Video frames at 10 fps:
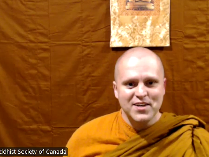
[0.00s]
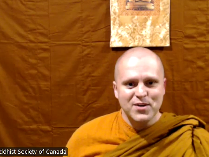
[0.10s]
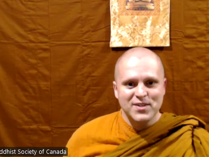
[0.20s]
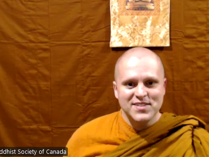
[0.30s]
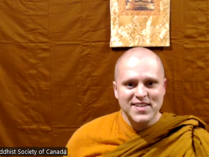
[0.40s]

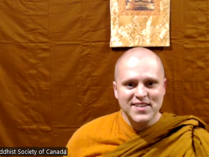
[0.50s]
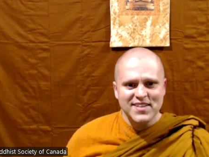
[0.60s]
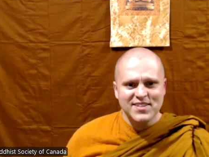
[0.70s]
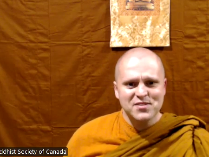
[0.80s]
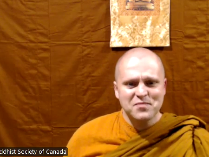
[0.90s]
had said
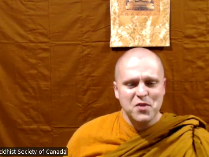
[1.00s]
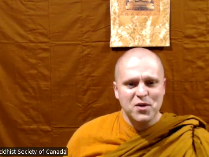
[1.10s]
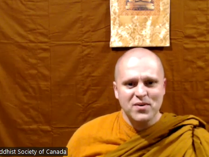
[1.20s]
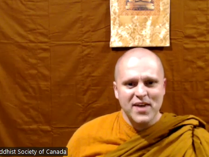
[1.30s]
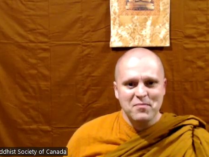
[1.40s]
this, you
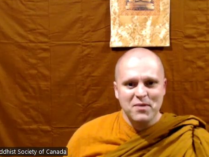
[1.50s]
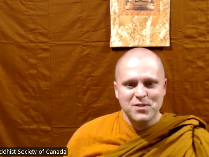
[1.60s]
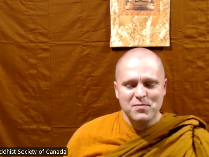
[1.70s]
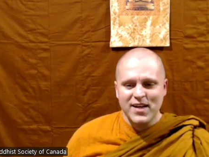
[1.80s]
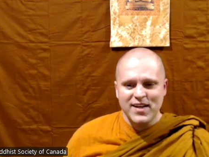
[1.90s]
know, came up
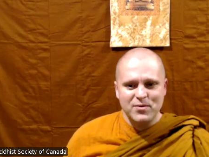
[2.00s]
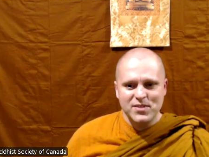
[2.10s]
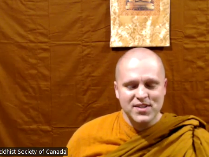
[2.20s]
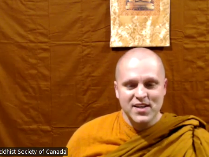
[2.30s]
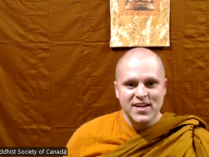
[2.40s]
to me, and he
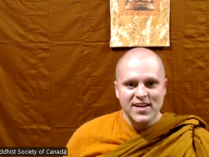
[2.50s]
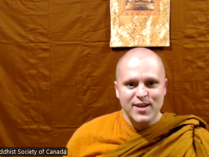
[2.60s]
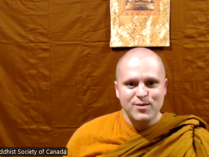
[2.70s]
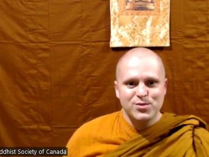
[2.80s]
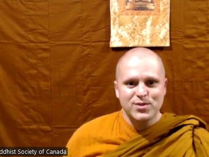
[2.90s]

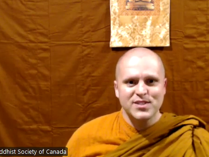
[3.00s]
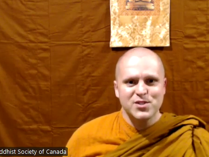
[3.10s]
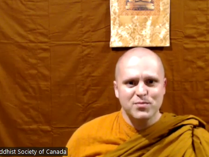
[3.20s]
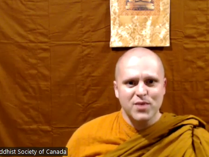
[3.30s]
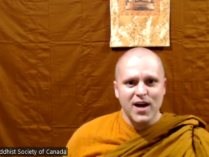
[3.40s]
was really
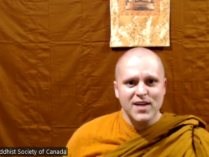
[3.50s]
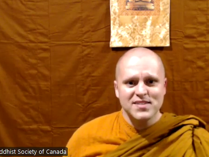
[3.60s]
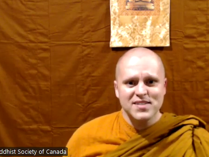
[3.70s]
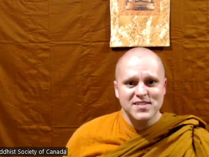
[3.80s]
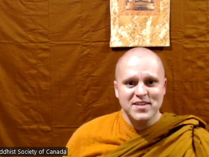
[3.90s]
surprised
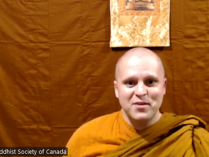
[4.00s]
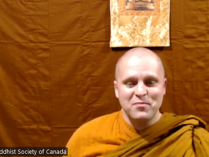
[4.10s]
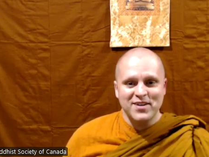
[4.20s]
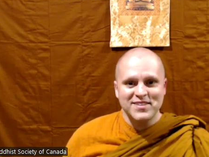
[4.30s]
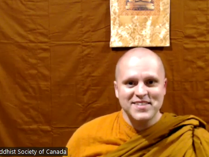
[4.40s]
the senior
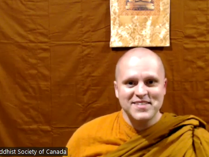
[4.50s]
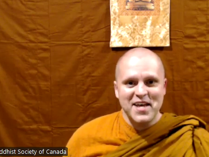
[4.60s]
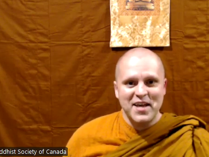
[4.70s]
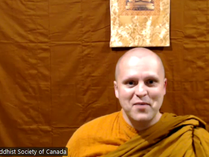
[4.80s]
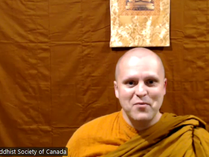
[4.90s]
monk didn't
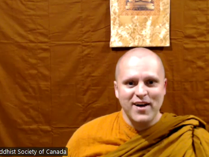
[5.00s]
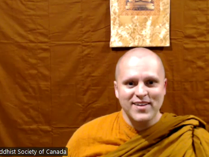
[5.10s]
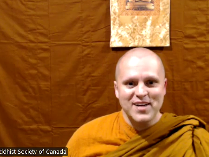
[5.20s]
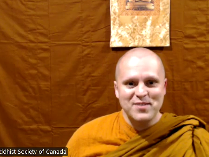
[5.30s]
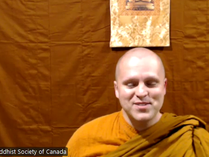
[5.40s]
take it well.
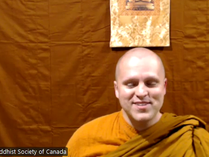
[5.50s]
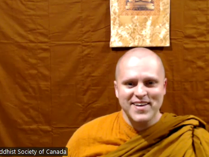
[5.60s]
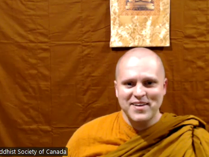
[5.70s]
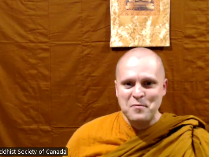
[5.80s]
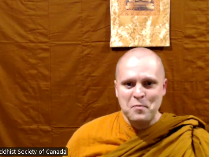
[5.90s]
And I was
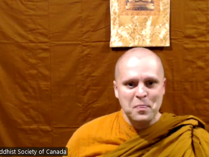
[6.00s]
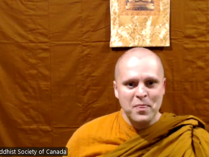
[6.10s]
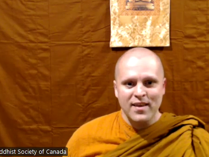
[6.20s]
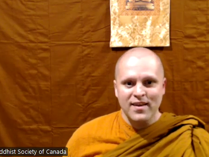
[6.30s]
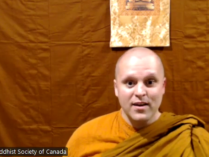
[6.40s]
like,
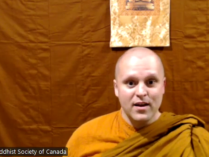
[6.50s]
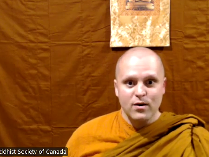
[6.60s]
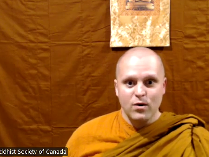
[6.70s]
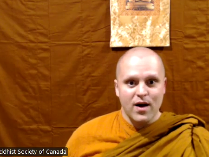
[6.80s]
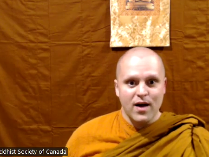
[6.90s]

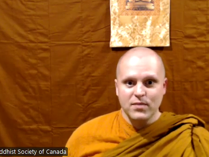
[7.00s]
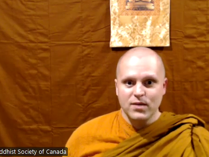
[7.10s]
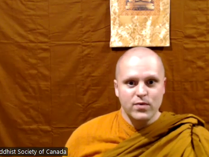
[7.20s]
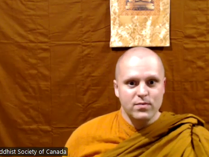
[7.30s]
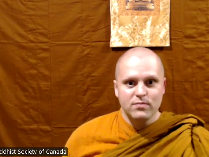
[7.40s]
I mean,
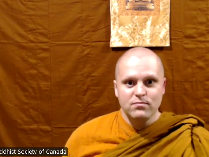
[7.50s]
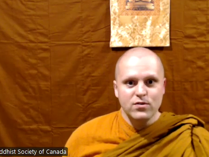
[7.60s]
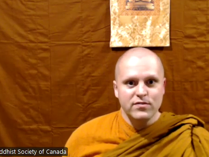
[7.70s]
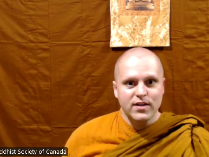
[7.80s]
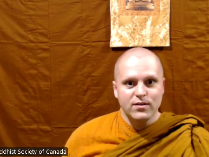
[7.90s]
we were
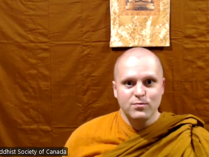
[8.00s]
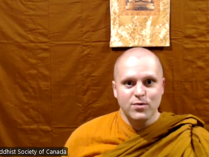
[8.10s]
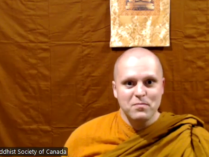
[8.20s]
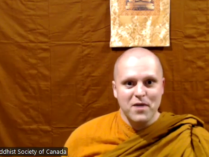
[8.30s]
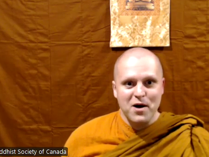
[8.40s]
moving
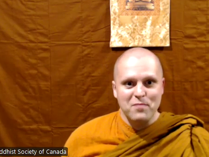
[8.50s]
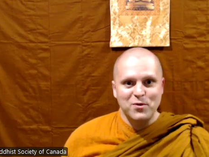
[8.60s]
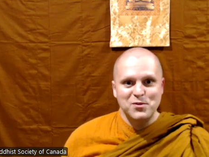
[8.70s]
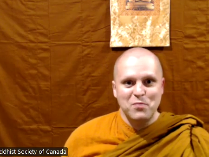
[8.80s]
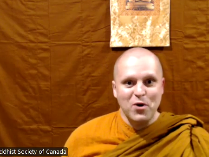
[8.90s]
Lumpur
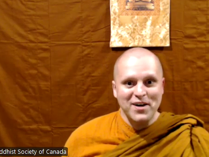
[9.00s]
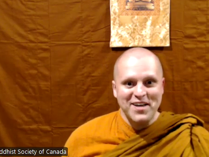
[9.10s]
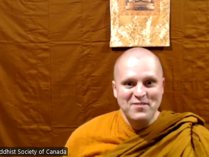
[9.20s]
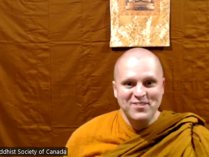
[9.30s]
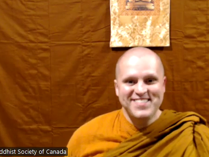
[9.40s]
Mahamorn's body.
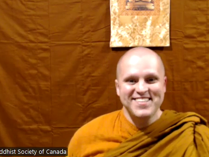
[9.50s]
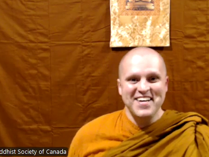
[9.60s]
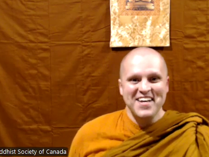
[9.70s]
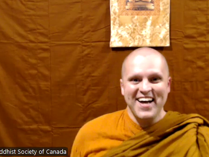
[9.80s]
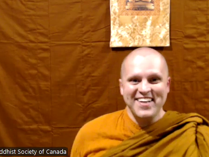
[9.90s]
It was,
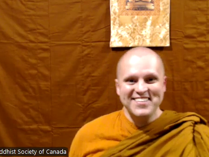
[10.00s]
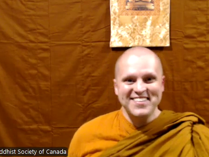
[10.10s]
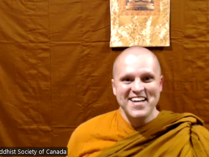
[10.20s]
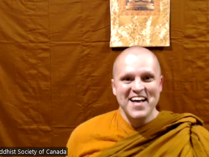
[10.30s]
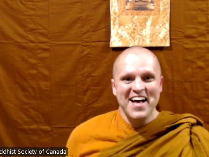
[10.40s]
I couldn't,